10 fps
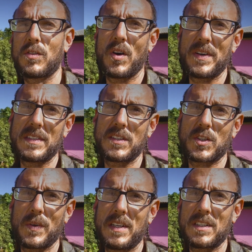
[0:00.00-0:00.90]
growing
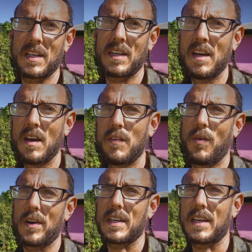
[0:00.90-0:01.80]
situation
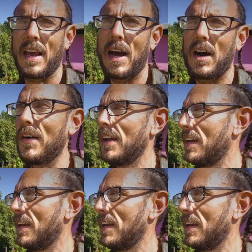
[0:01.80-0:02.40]
for cacao.